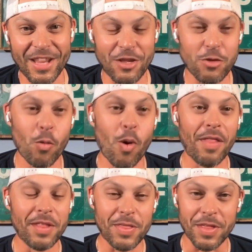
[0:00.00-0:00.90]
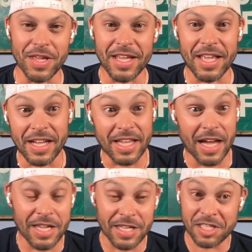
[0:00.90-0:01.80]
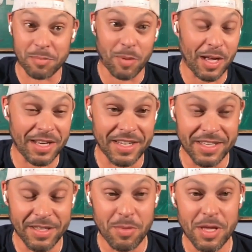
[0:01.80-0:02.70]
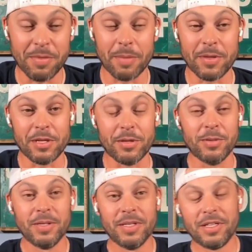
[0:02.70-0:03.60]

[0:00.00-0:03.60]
and you won the thing, and it got you a spot in the BMW